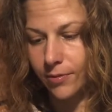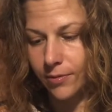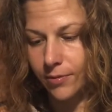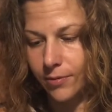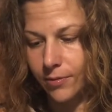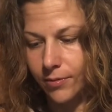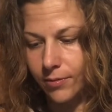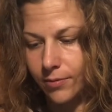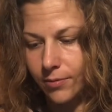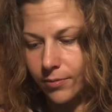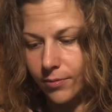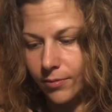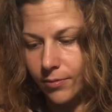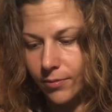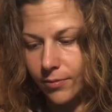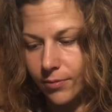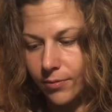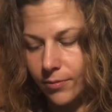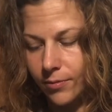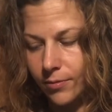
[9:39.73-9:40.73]

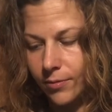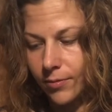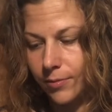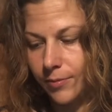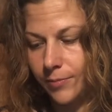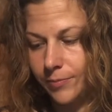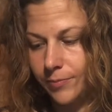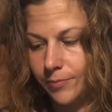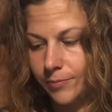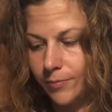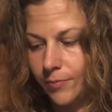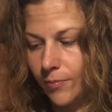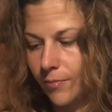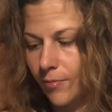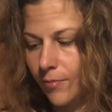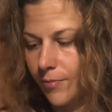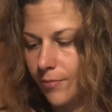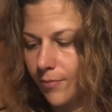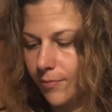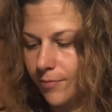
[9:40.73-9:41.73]

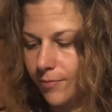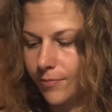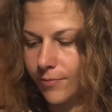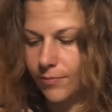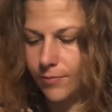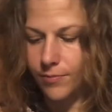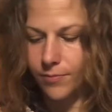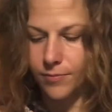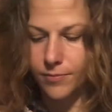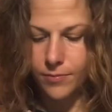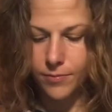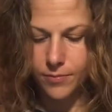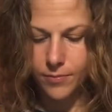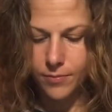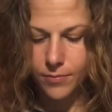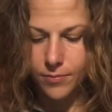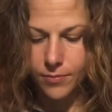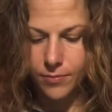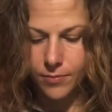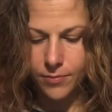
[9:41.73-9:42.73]

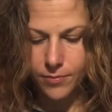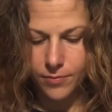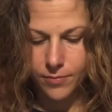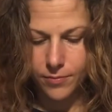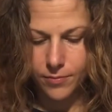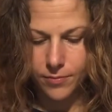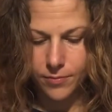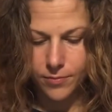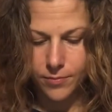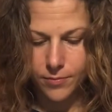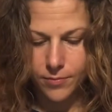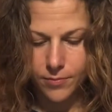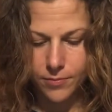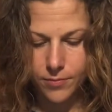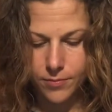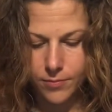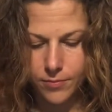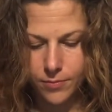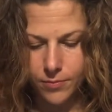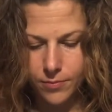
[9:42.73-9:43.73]

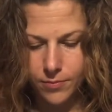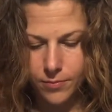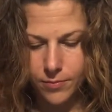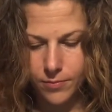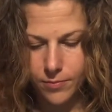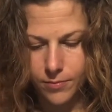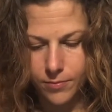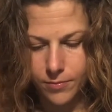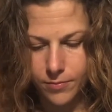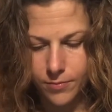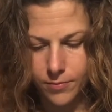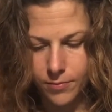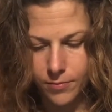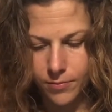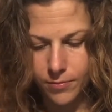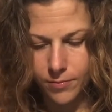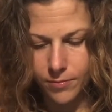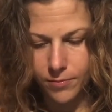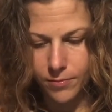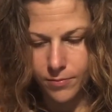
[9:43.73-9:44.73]

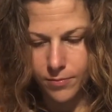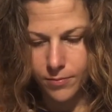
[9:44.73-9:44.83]
No one is speaking in this clip.